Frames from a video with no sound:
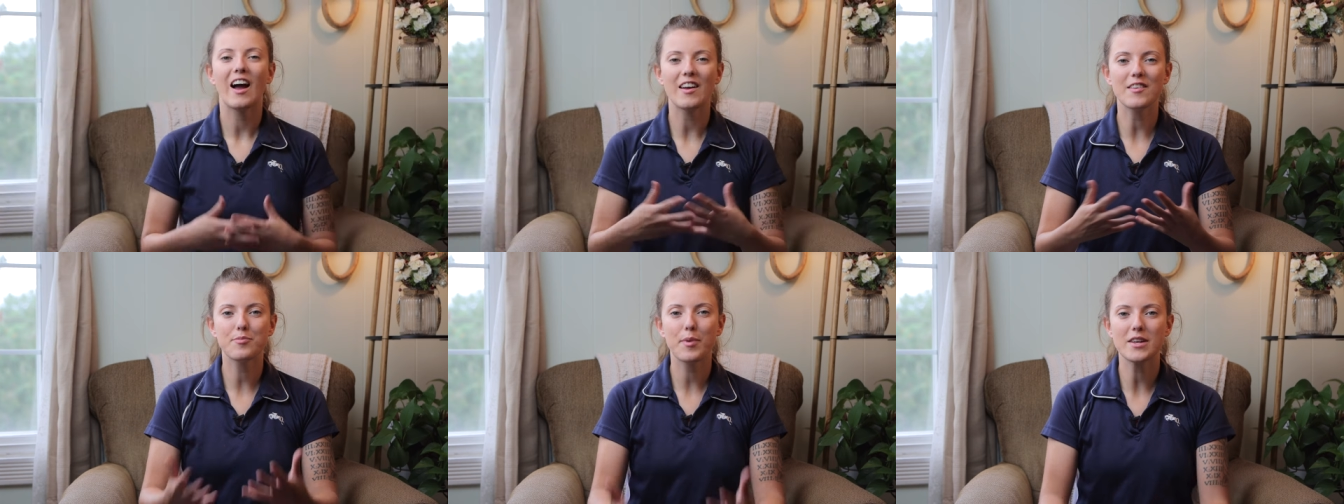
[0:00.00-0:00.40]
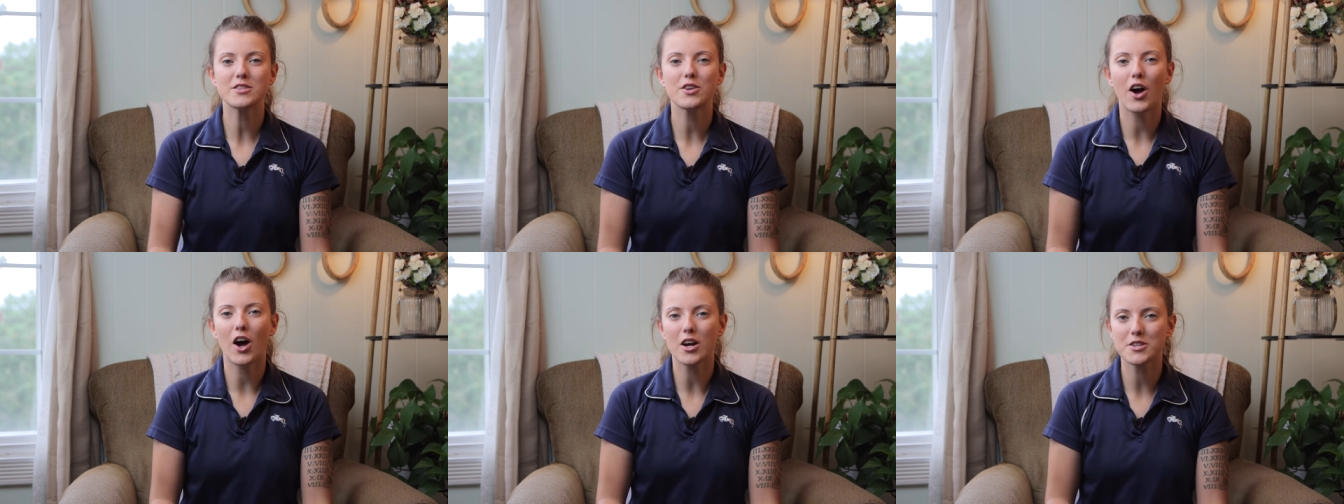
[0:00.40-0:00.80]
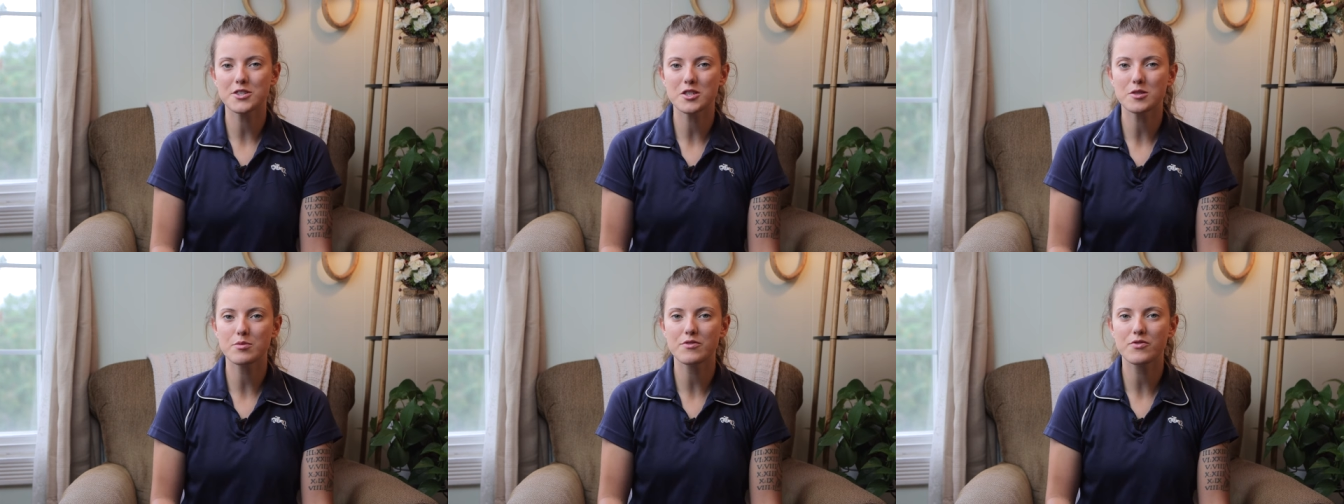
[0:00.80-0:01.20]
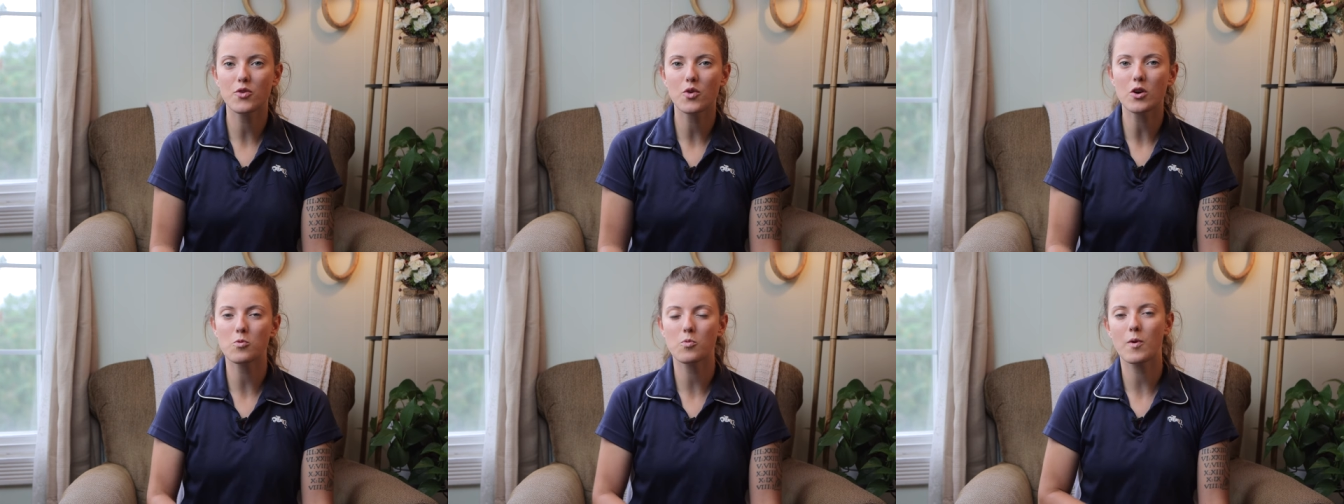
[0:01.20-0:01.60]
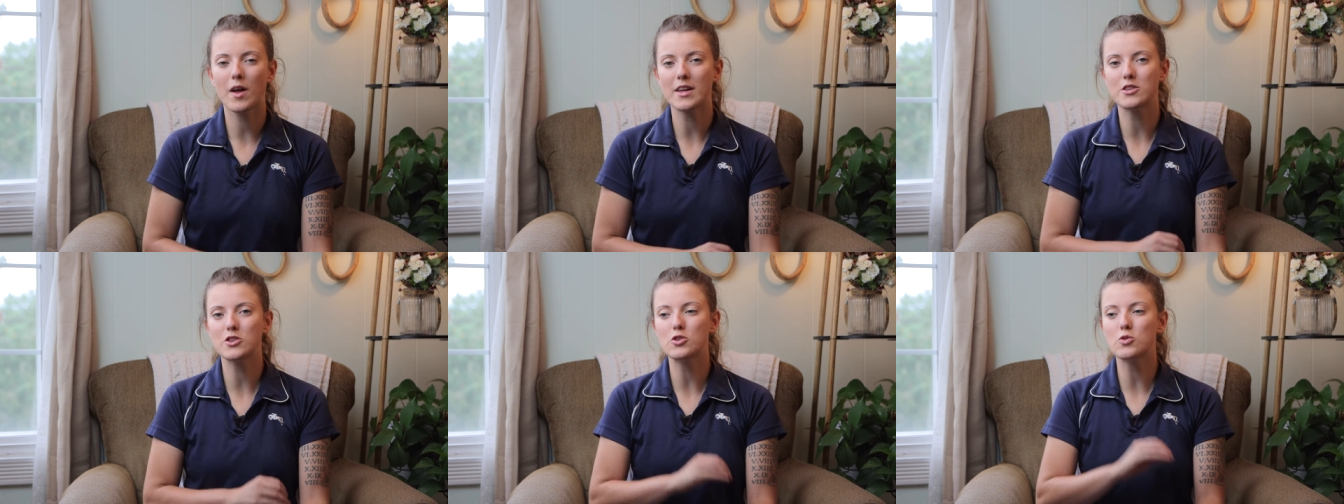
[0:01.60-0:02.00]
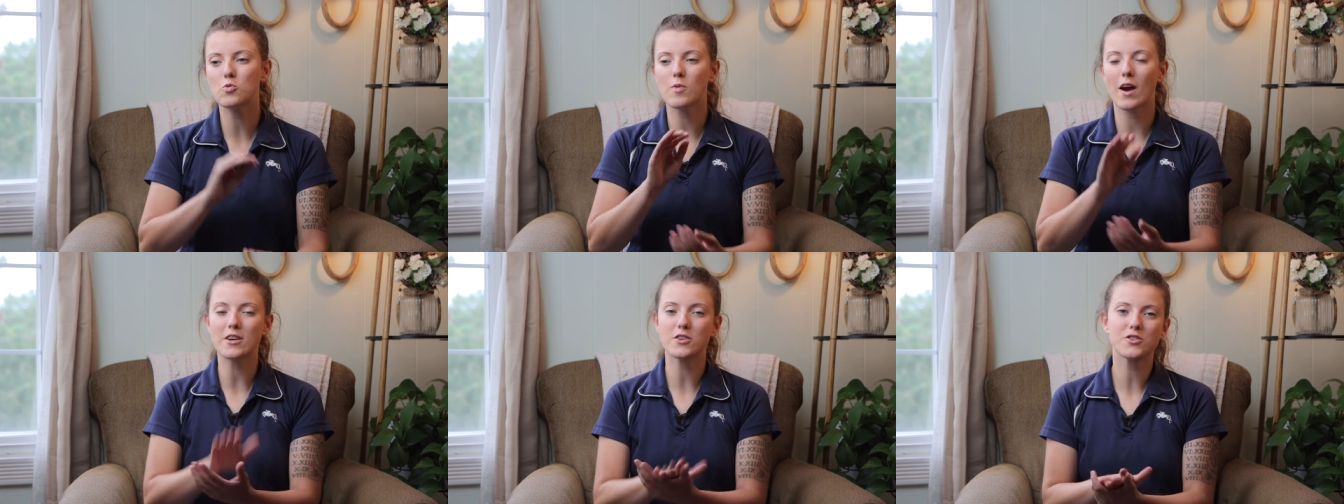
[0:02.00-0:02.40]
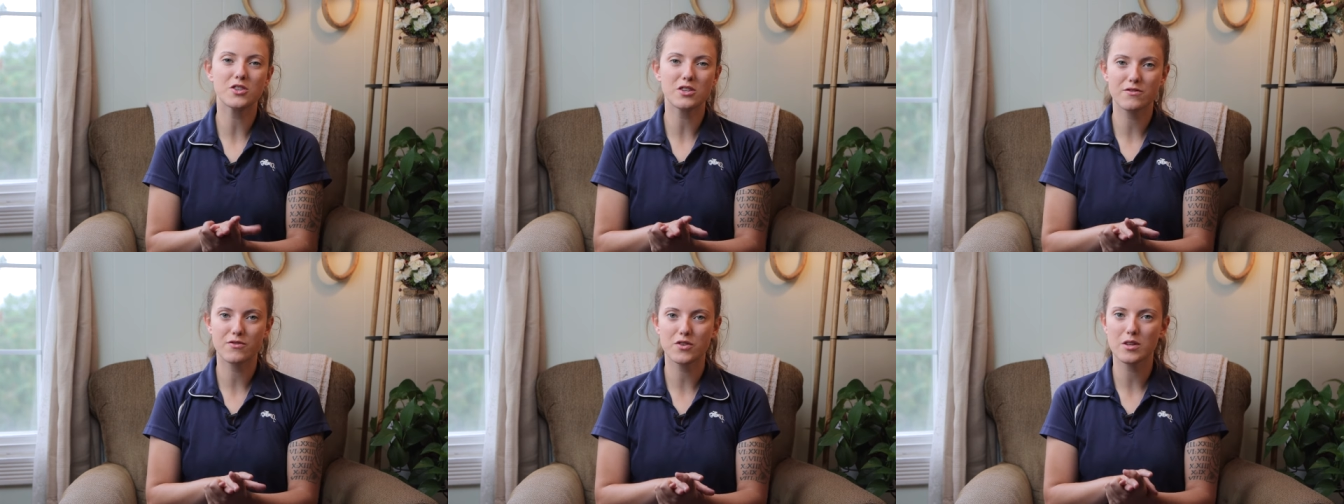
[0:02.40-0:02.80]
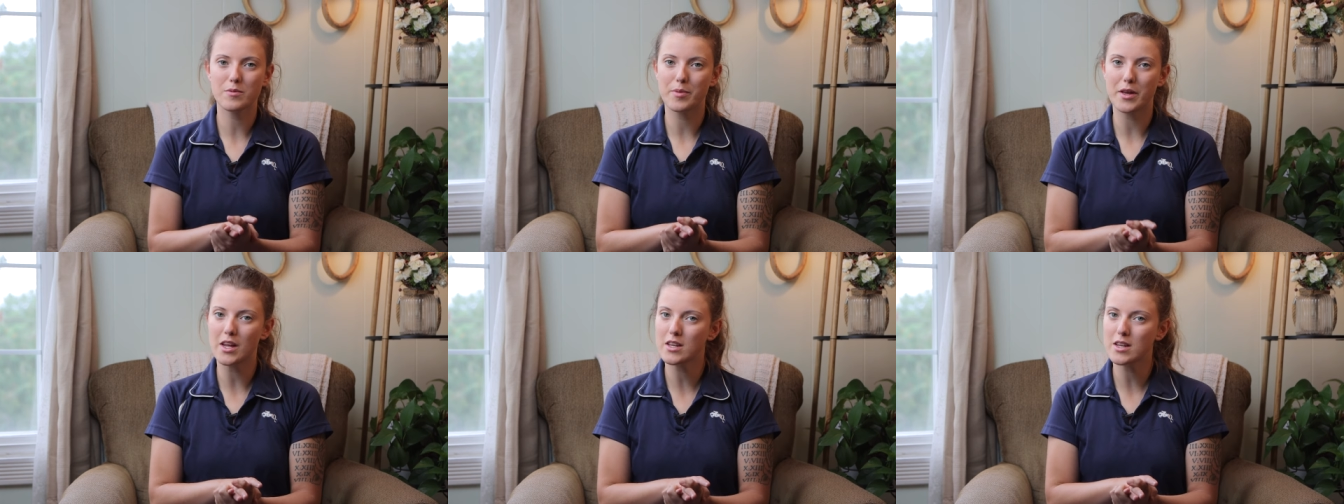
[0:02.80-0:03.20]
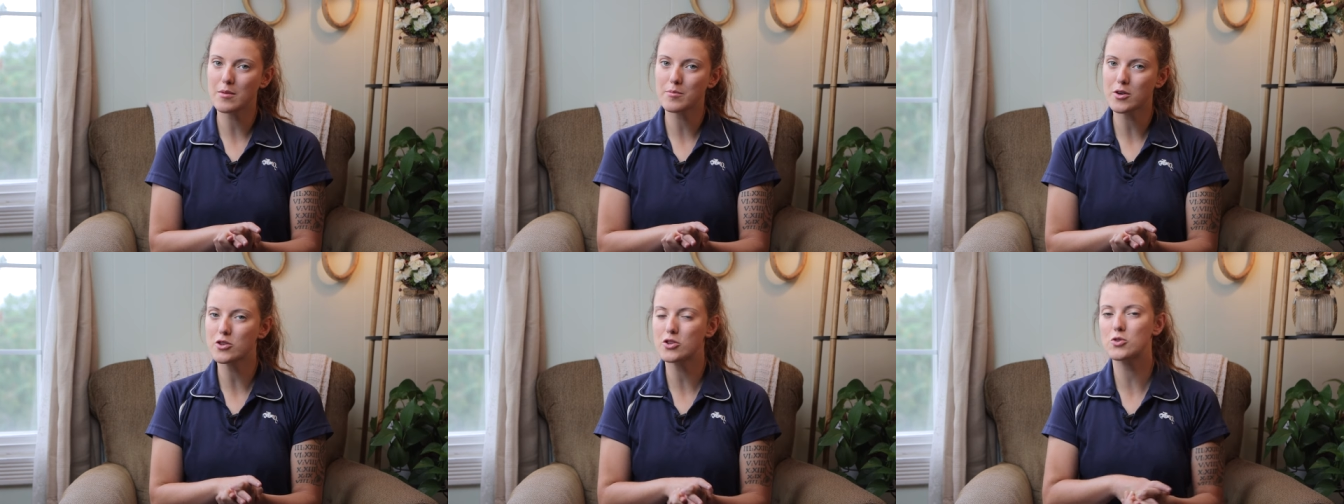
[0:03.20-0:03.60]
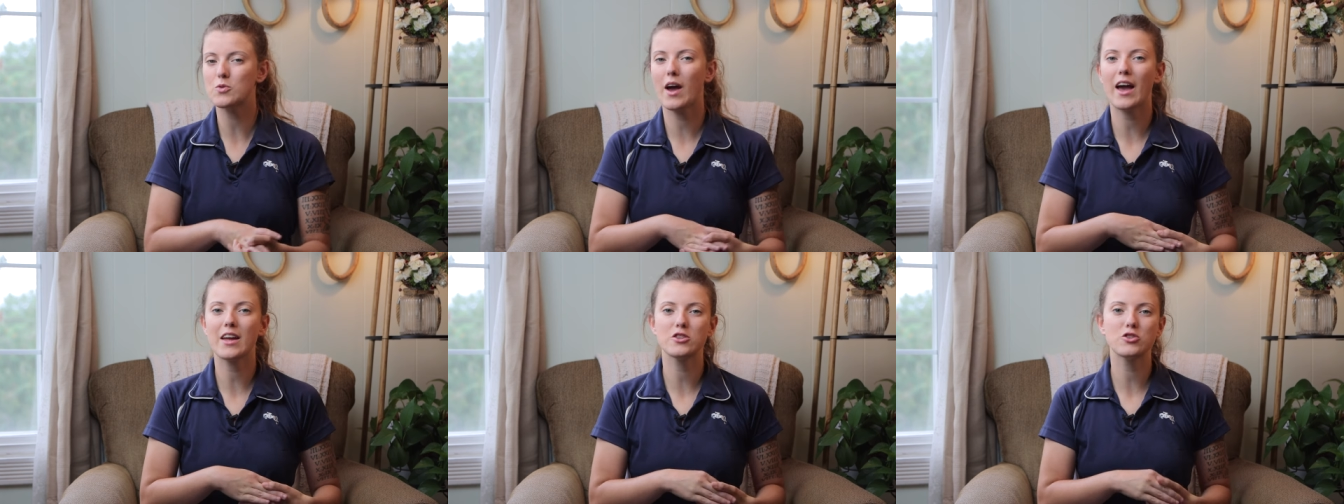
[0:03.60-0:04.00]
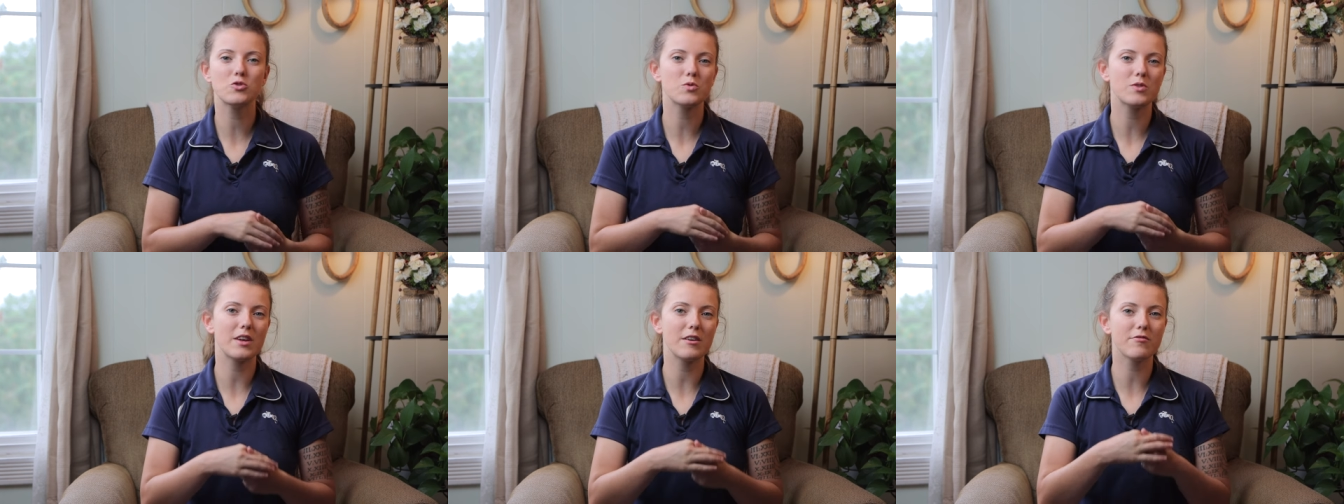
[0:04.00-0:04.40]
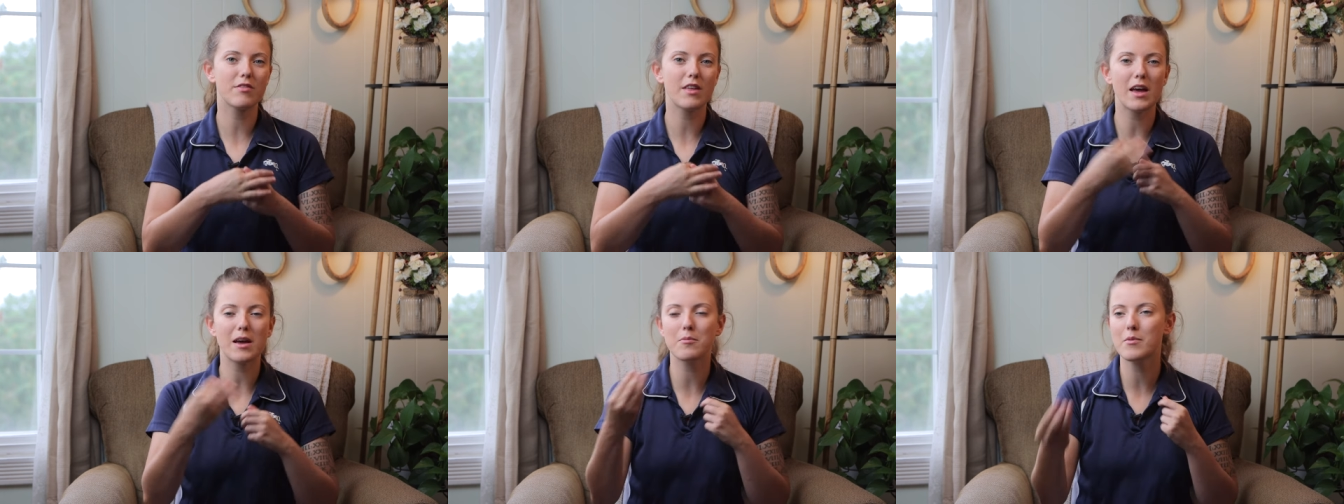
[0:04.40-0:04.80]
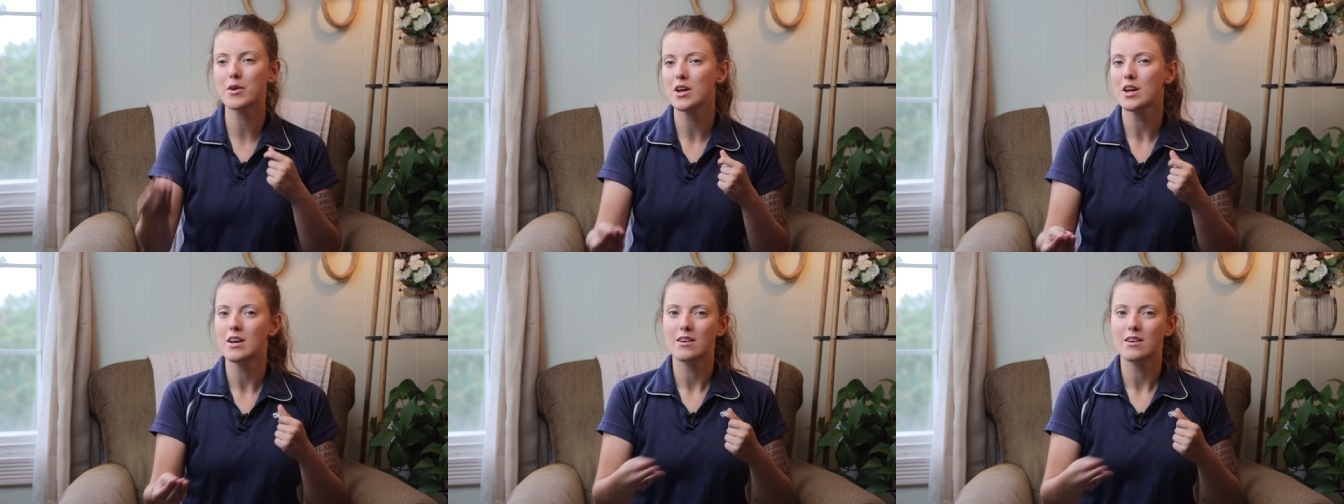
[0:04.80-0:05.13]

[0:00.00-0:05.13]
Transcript: I've been to auctions before when you registered for the bidding number, you had to give them